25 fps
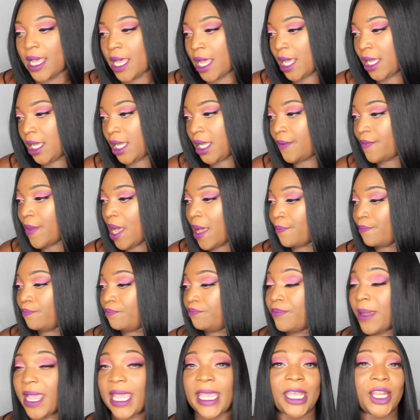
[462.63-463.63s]
I'm
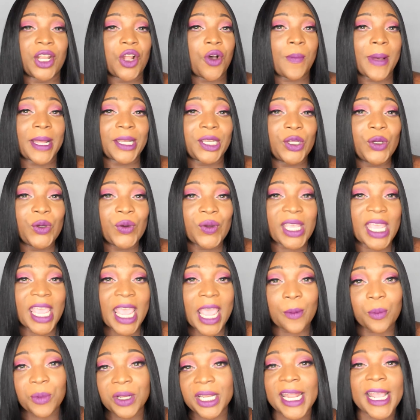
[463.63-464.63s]
paying on my new
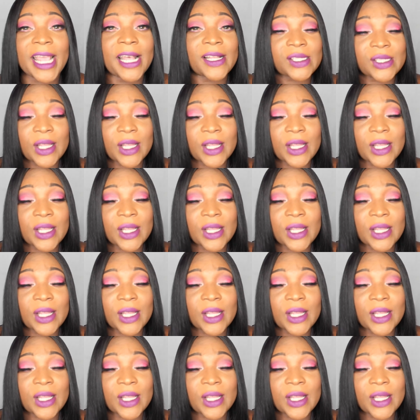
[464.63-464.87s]
camera now,